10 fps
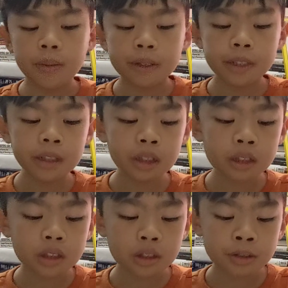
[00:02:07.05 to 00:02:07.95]
imaging
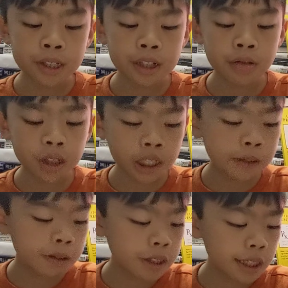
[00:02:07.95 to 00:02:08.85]
determines how long
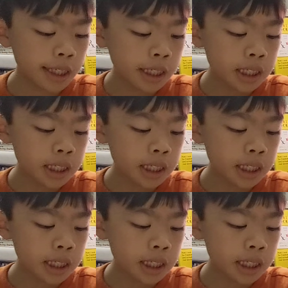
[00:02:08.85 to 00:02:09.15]
it will take